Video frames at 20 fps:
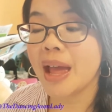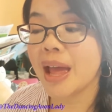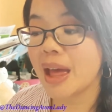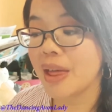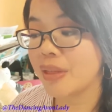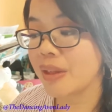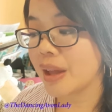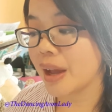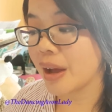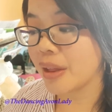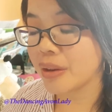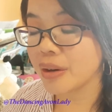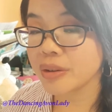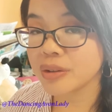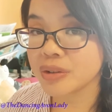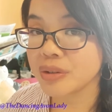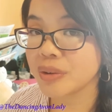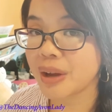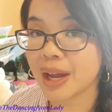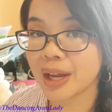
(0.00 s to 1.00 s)
and the other
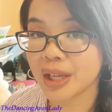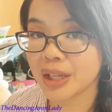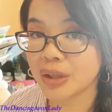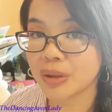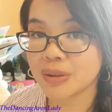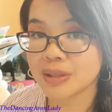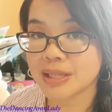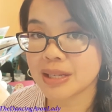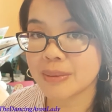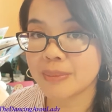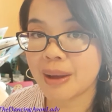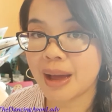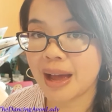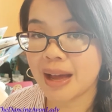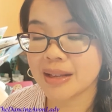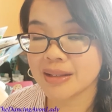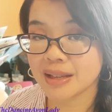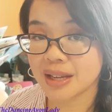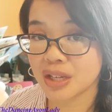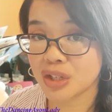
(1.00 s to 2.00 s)
two I can use them
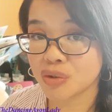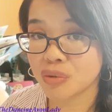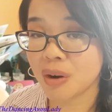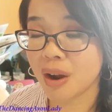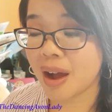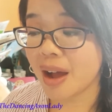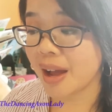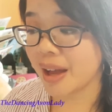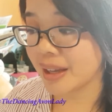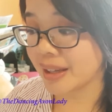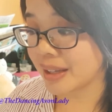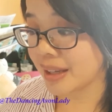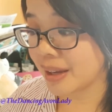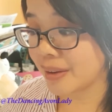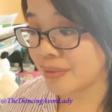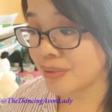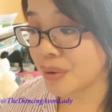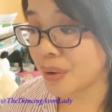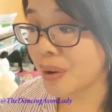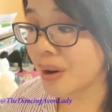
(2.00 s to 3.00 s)
as a draw, a
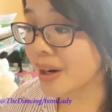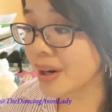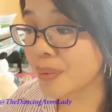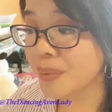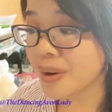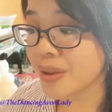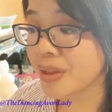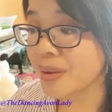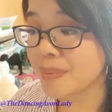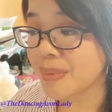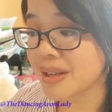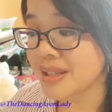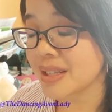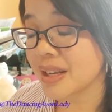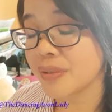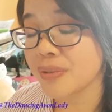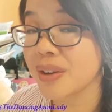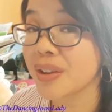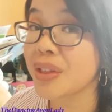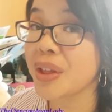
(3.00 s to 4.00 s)
gift, or I can wear them
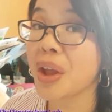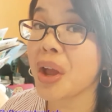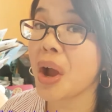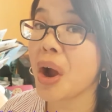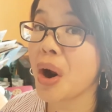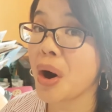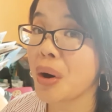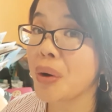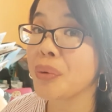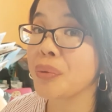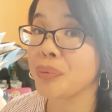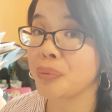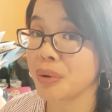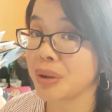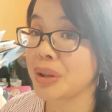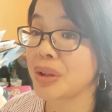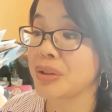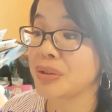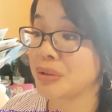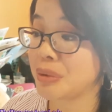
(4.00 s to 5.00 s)
myself because they are
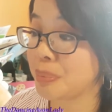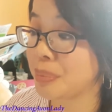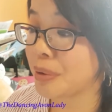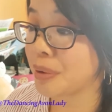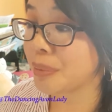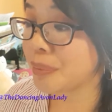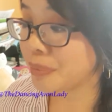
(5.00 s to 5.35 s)
really super,